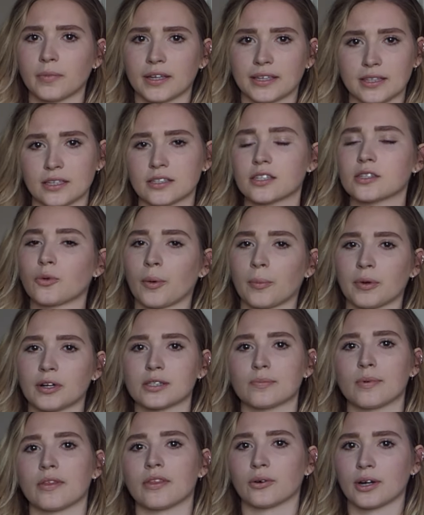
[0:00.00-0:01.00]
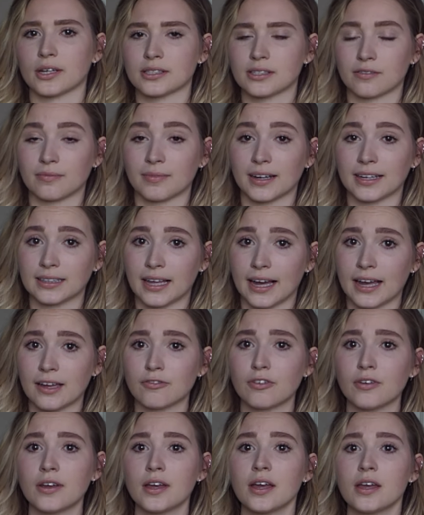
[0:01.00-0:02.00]
like this is where I'm going to spend the rest of my
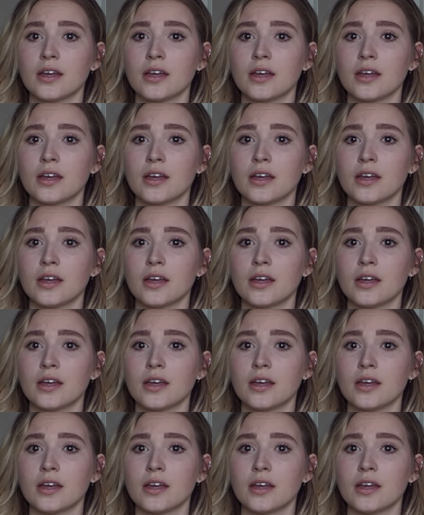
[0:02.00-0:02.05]
life,